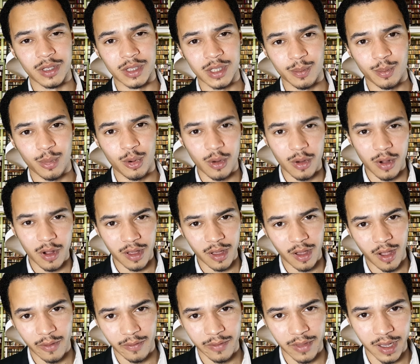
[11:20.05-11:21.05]
support
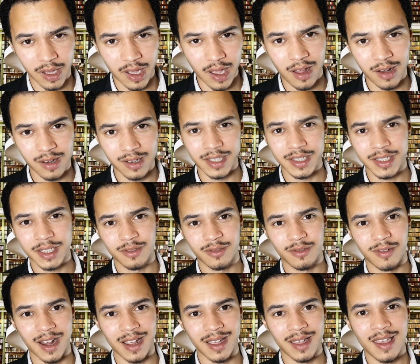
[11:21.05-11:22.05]
of the Carlist,
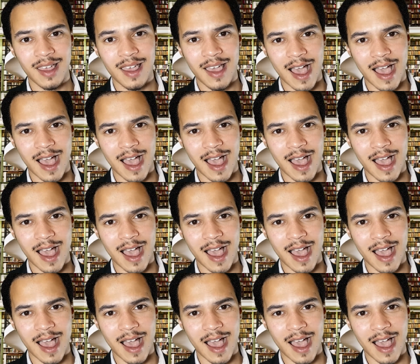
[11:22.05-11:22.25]
right?